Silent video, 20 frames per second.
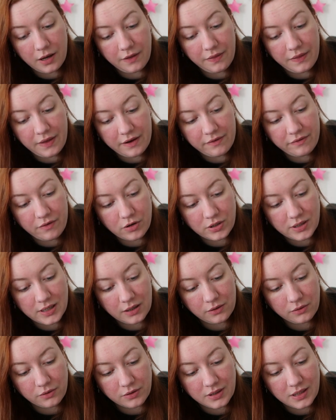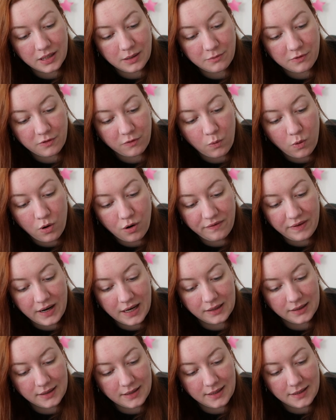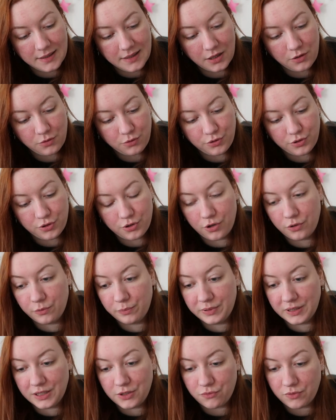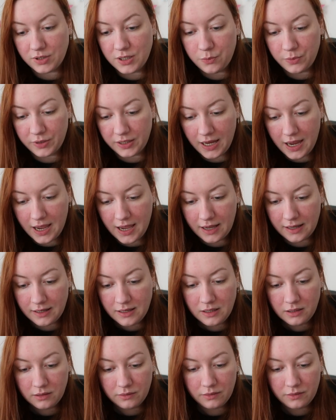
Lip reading: and therefore tackles themes of war, violence and sexual assault. Please read with care.